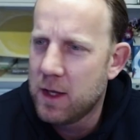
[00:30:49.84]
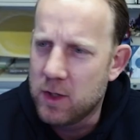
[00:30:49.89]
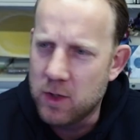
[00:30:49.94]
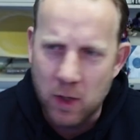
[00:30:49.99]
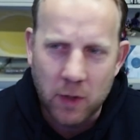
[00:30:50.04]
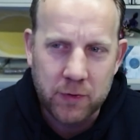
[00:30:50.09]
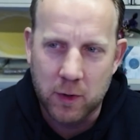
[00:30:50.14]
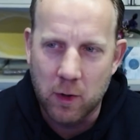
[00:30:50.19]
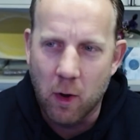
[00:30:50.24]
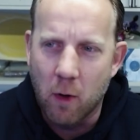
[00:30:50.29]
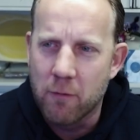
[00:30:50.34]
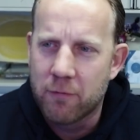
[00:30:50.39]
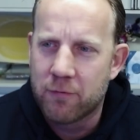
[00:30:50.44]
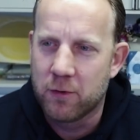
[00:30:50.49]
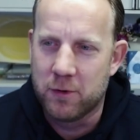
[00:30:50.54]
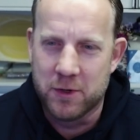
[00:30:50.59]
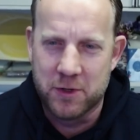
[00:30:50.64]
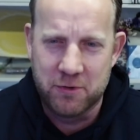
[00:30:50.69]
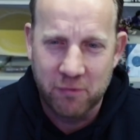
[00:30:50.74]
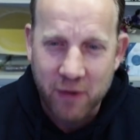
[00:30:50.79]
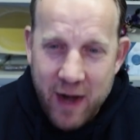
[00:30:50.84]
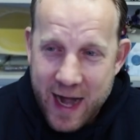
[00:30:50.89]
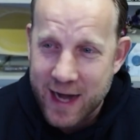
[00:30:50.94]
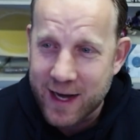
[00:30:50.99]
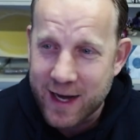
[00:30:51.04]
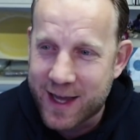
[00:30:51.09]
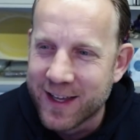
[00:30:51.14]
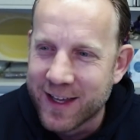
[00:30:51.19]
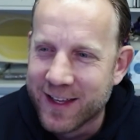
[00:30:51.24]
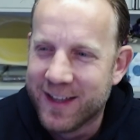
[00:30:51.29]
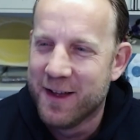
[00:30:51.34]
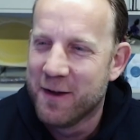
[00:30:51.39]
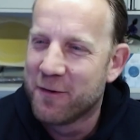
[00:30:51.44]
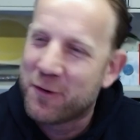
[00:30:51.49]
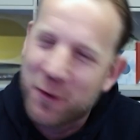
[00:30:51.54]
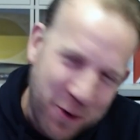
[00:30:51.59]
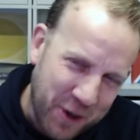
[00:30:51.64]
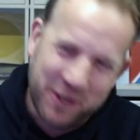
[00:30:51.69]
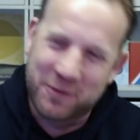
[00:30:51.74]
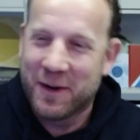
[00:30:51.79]
Not go for a drink. Of
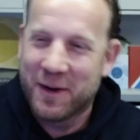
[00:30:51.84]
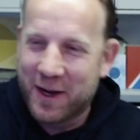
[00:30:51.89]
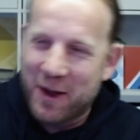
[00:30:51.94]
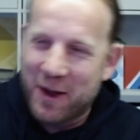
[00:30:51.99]
course, they're